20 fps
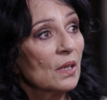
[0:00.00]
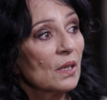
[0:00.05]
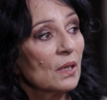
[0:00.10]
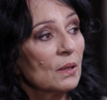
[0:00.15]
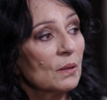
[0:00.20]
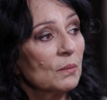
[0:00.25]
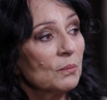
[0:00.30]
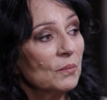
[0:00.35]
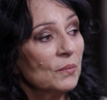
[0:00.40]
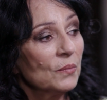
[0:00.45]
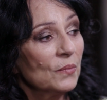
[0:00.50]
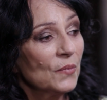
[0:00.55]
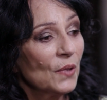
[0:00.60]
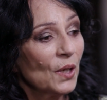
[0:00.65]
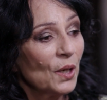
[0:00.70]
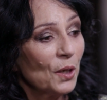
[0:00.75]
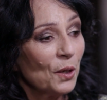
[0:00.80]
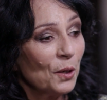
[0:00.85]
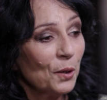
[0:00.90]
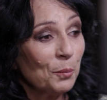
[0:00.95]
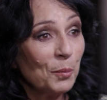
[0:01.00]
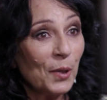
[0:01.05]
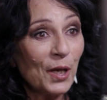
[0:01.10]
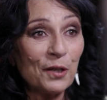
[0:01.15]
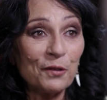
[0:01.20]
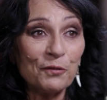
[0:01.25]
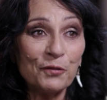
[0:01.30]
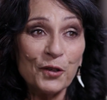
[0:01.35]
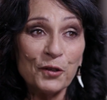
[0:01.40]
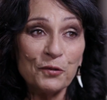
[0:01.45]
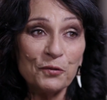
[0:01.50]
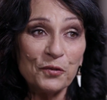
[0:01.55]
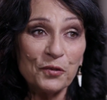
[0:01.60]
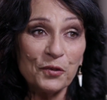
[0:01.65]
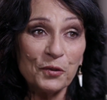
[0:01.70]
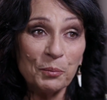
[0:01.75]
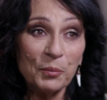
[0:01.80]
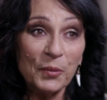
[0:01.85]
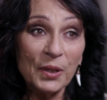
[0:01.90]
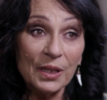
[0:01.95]
about a vote
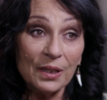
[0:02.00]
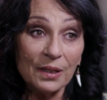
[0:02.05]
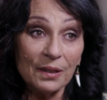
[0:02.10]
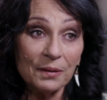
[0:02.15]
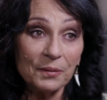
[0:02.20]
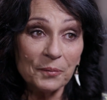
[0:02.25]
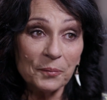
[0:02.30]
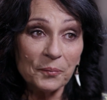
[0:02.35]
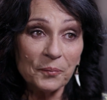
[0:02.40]
for me.